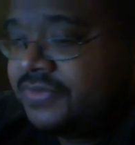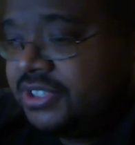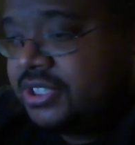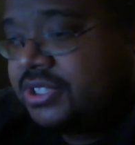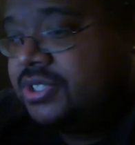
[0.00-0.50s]

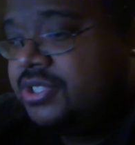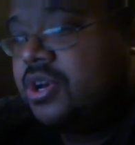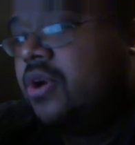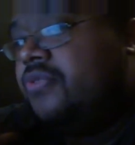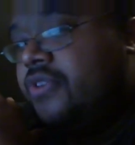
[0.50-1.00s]
just
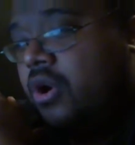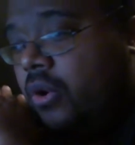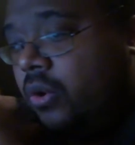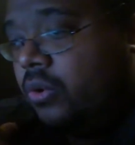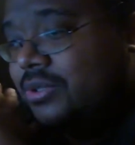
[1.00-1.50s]
the
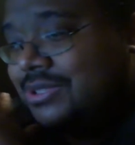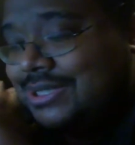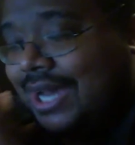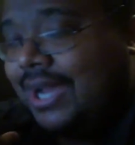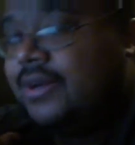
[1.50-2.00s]
whole
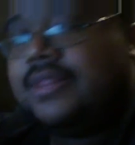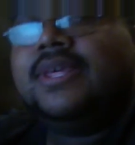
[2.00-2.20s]
entire